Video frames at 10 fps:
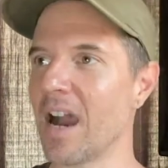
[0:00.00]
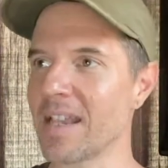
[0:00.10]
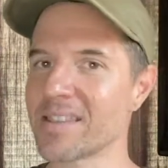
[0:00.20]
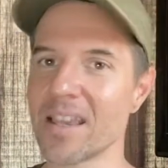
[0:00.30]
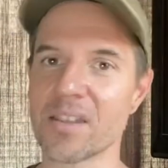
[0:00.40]

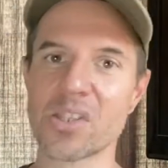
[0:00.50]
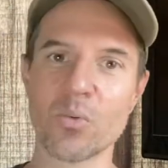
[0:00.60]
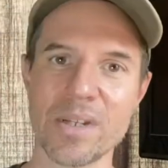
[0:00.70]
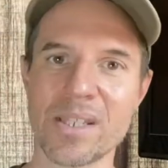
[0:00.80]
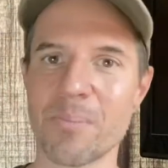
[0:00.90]
I'd say the
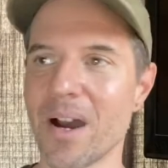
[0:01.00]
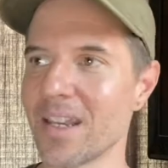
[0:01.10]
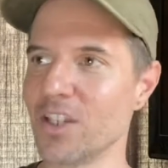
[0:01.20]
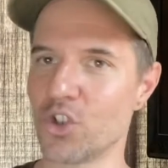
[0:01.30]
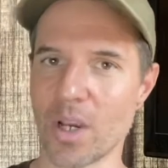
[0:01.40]
sweet
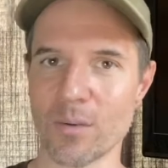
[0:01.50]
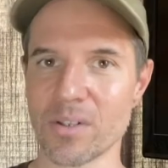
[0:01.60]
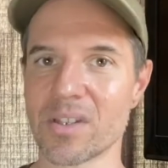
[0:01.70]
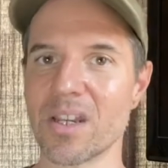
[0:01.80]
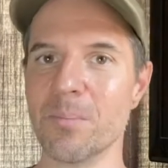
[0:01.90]
spot in general
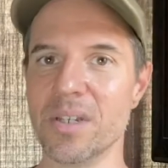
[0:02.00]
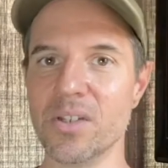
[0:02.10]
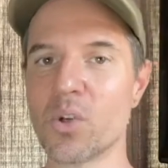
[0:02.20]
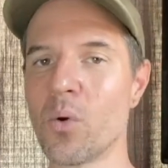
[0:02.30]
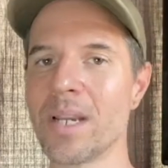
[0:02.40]
is going to be
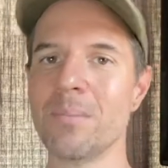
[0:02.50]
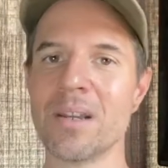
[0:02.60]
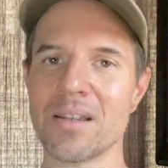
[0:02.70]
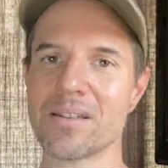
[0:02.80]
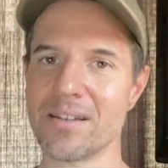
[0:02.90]
twenty
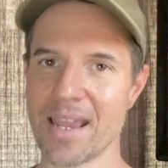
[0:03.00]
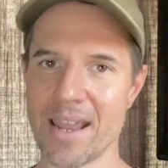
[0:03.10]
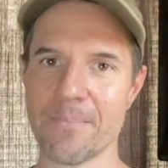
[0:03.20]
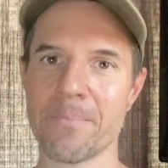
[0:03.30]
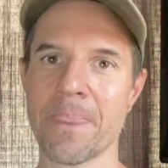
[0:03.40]
minutes a day.